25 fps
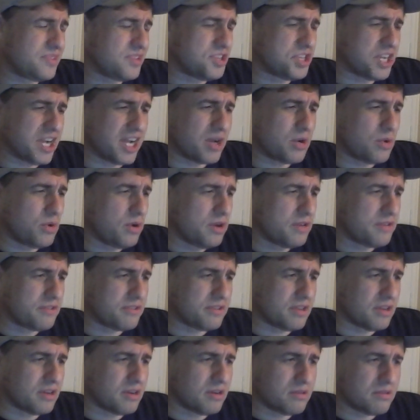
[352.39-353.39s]
Jaguars,
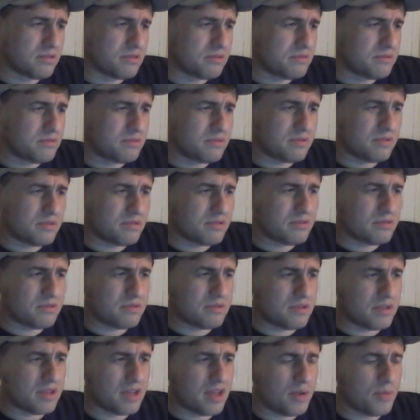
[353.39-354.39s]
you know,
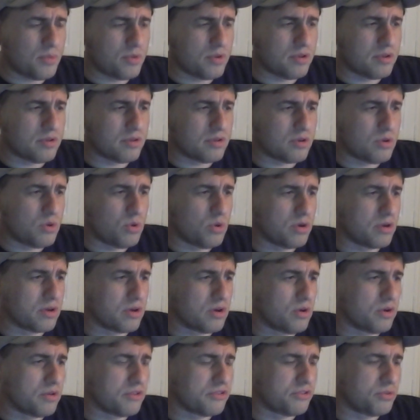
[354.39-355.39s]
came within a quarter
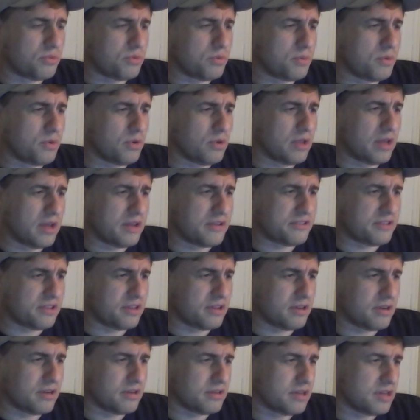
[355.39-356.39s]
going to Super Bowl last
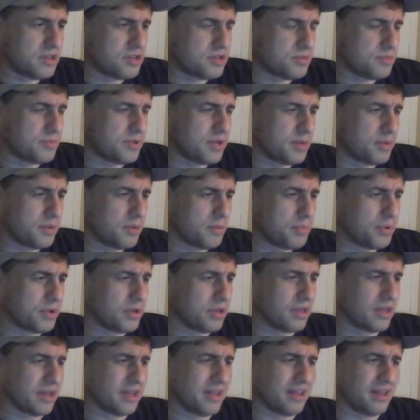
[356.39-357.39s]
year. They should be able to
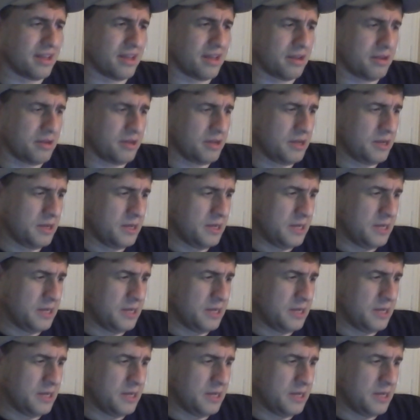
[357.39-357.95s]
build on that.